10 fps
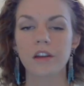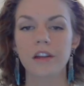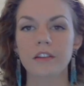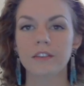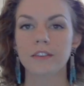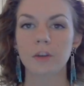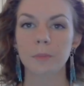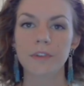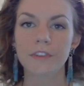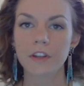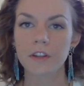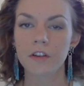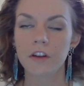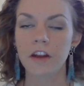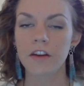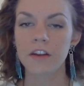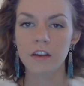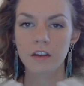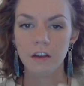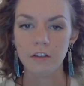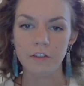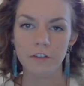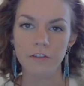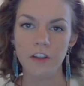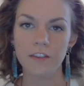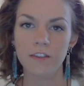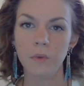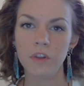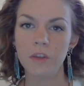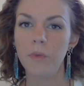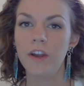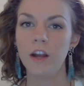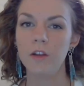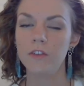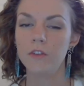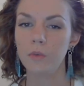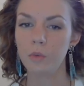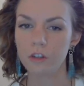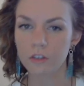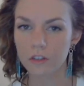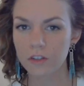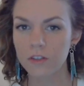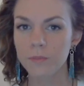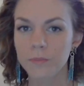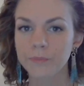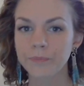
And is there a particular area of your face where the breakouts are worse?